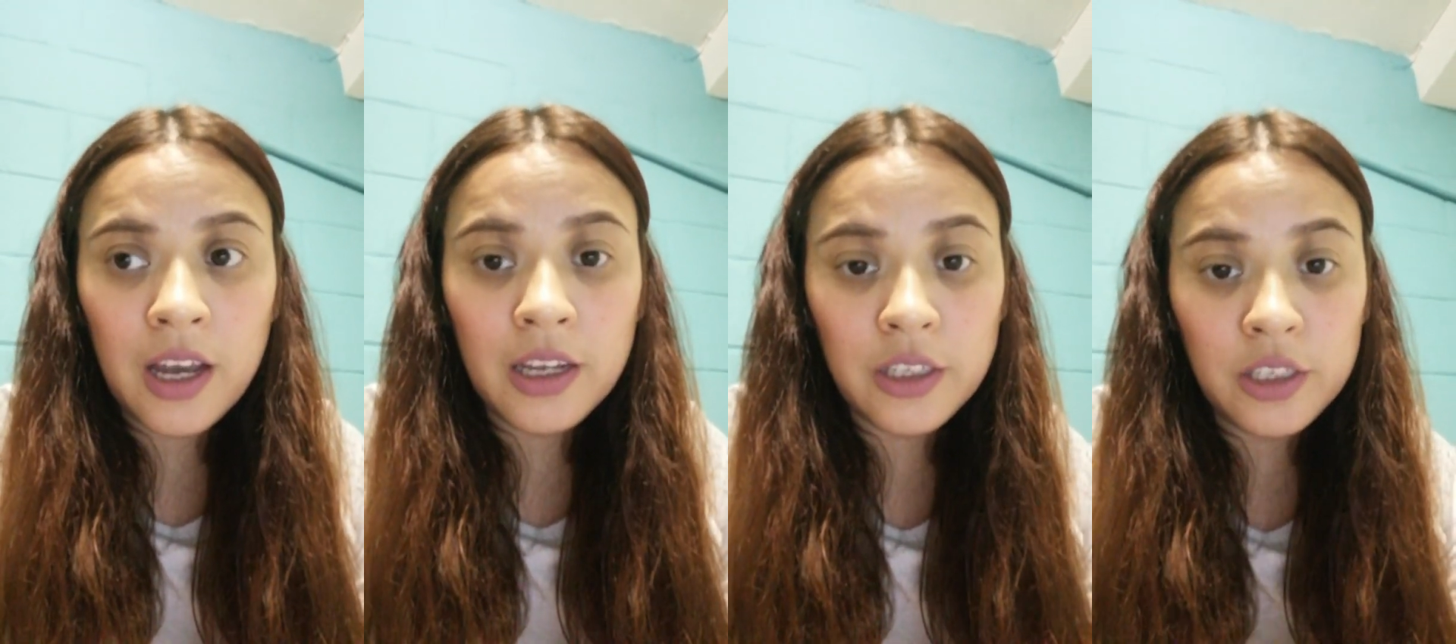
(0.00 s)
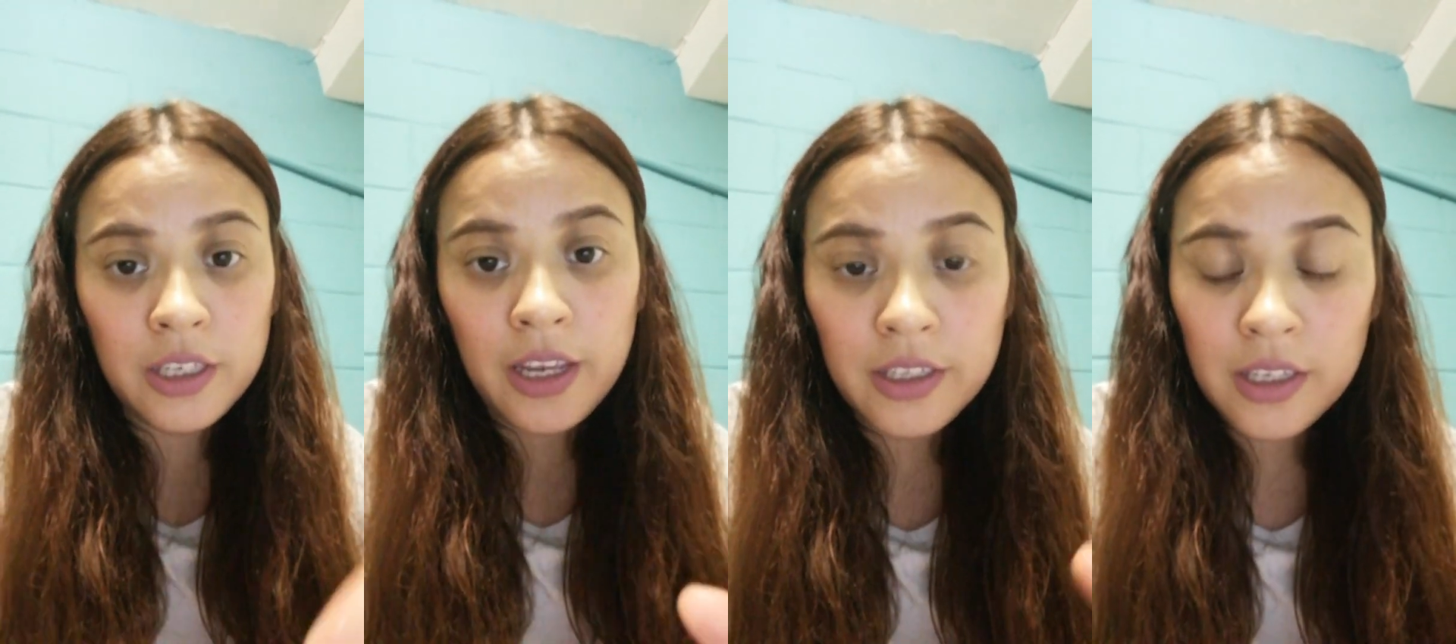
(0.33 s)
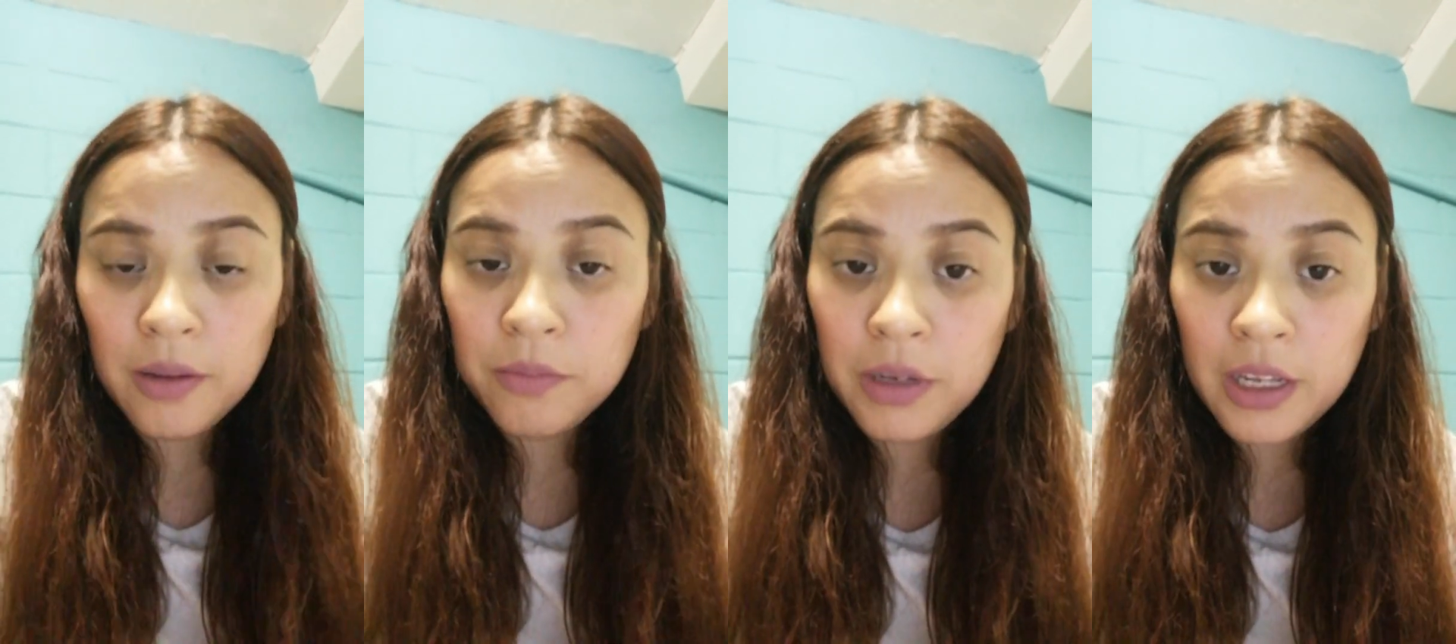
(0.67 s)
say
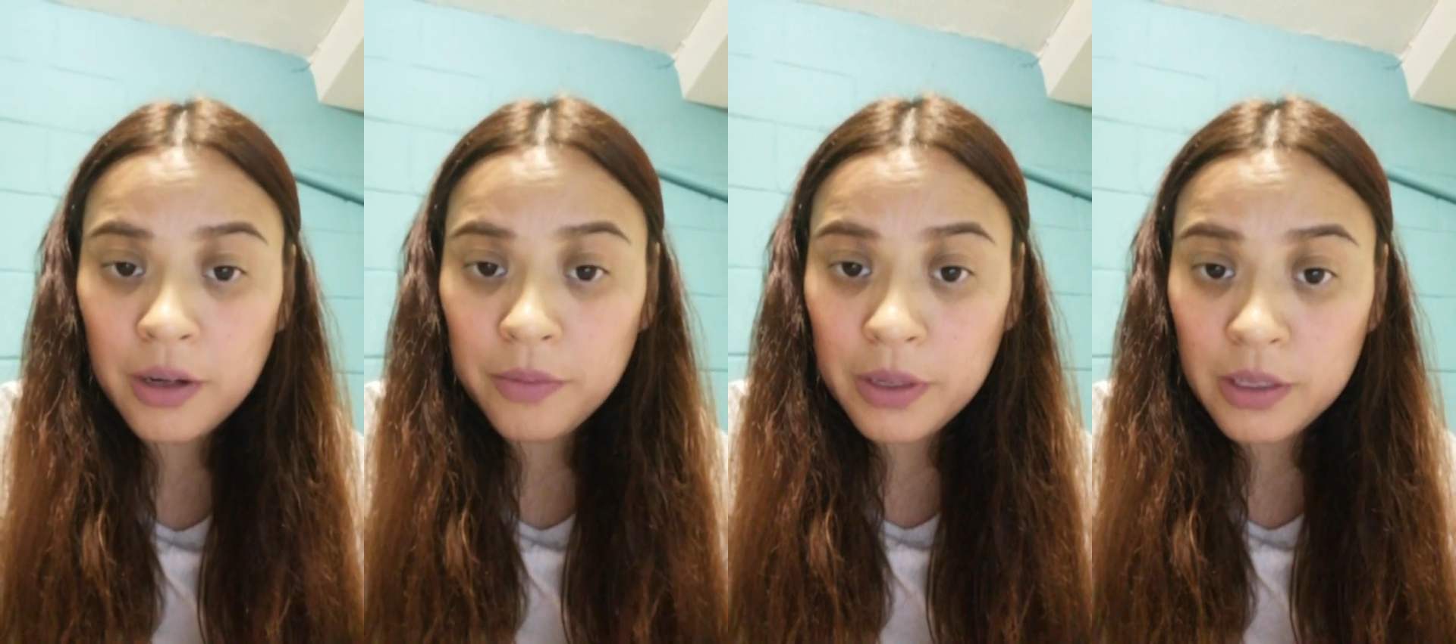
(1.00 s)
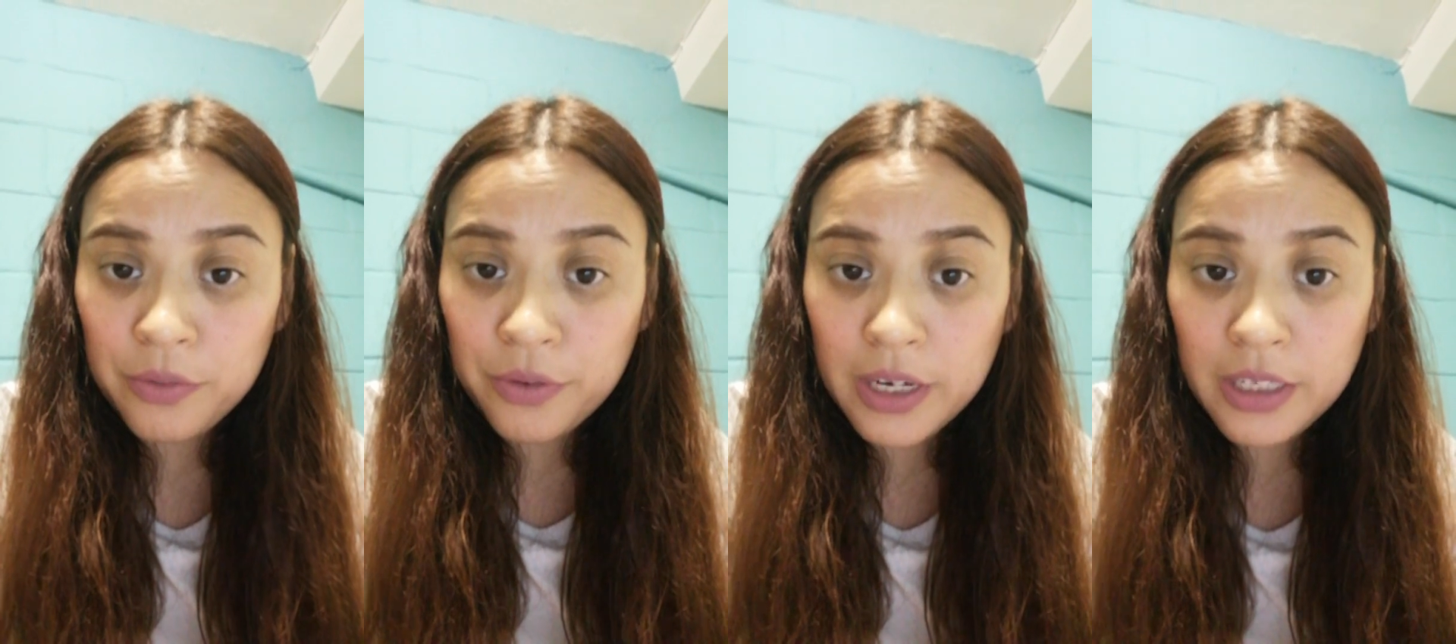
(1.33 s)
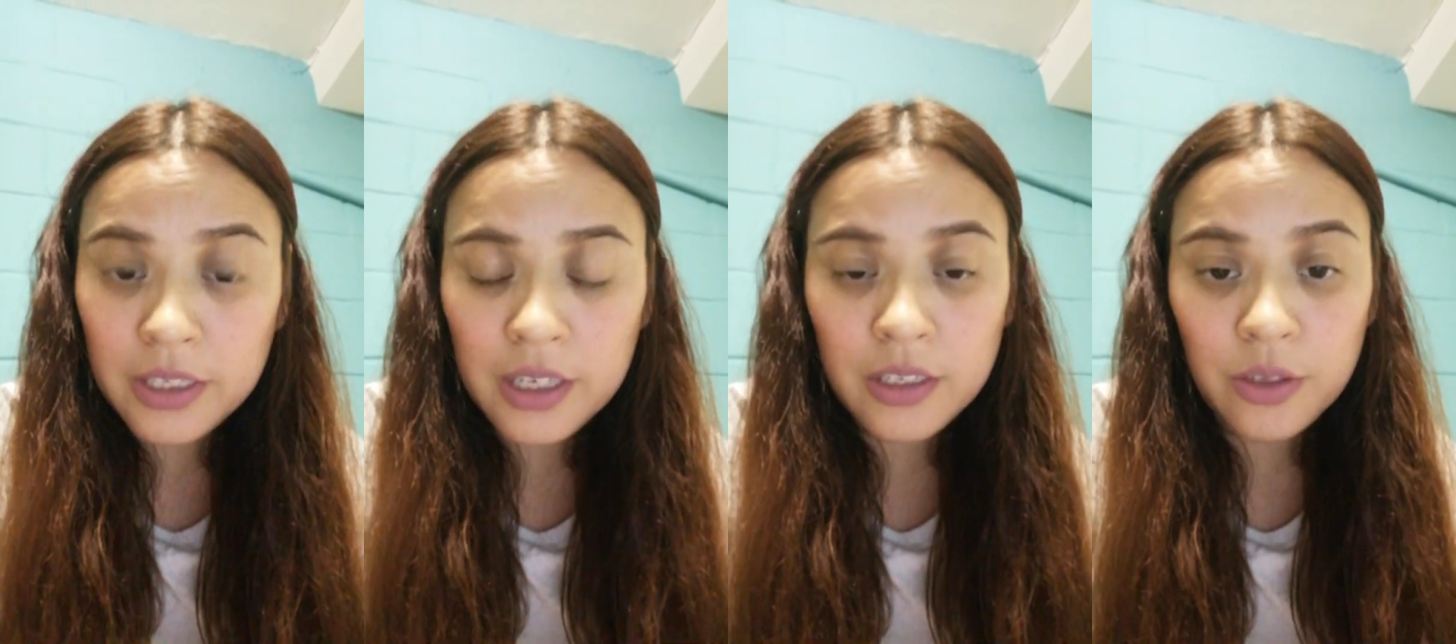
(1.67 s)
some little bit of
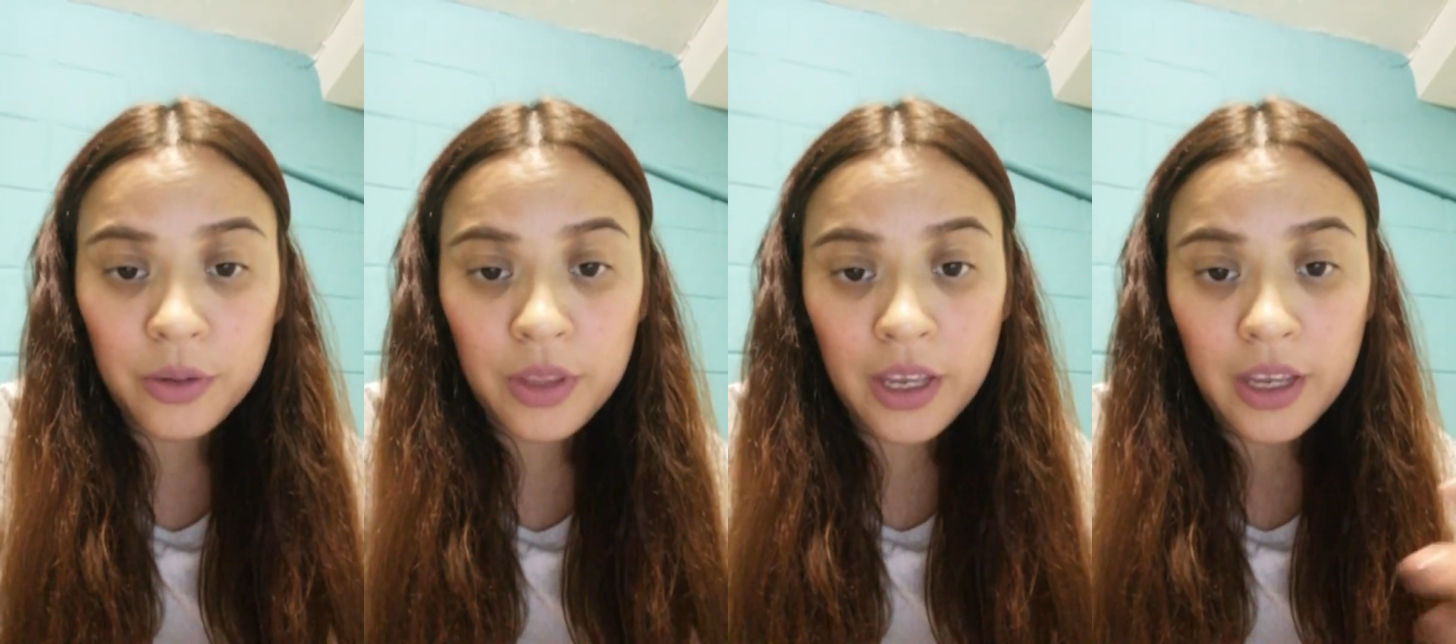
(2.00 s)
phrases so they